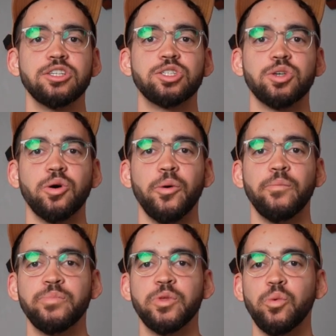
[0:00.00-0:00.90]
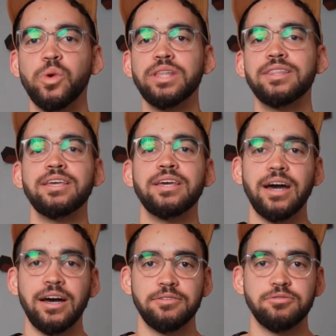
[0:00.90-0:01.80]
So with the
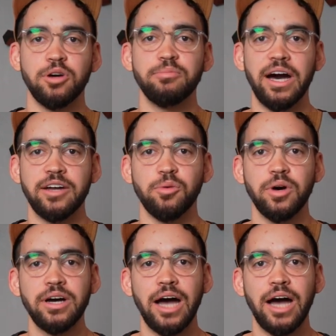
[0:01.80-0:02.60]
AI from Hanwha,